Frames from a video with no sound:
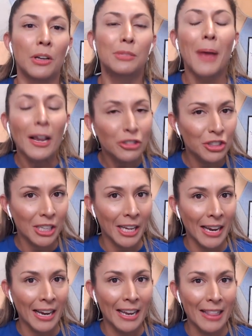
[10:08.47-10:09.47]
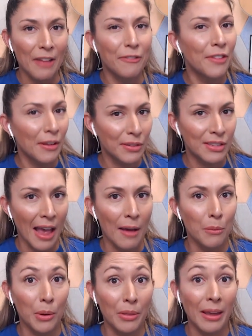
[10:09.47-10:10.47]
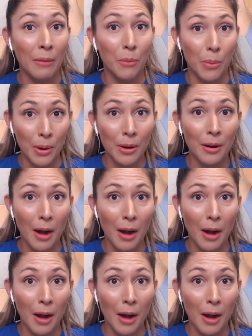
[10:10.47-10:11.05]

especially in that fifth set where they were